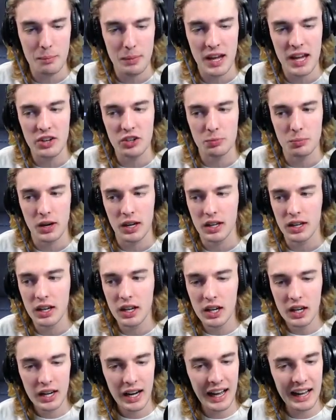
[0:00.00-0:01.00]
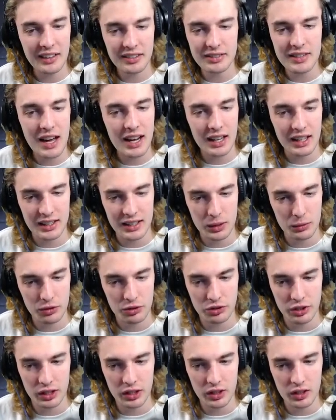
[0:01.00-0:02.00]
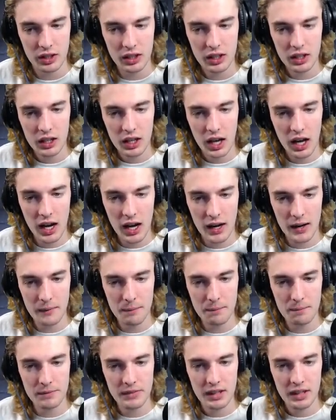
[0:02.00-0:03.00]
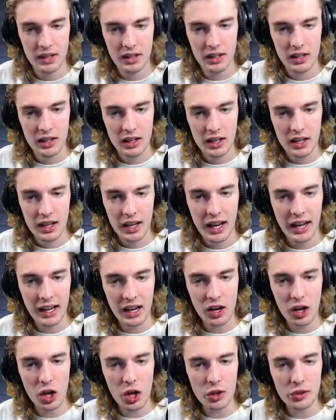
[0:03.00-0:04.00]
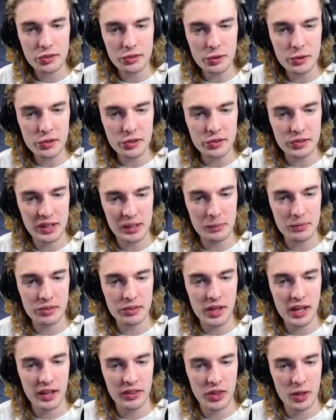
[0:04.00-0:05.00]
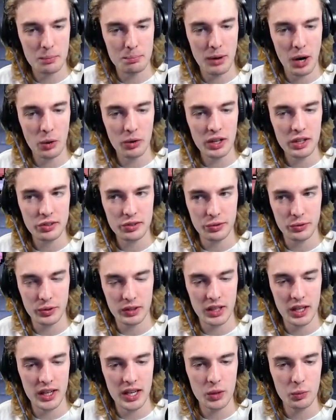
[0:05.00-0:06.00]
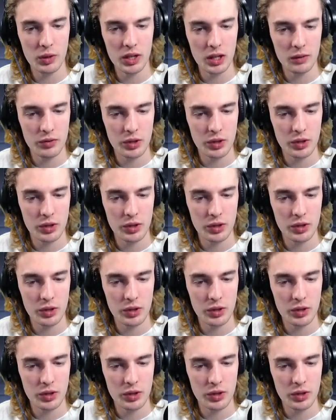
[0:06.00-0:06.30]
page, but it's not a huge deal. And it also seems like the bonus for getting rid of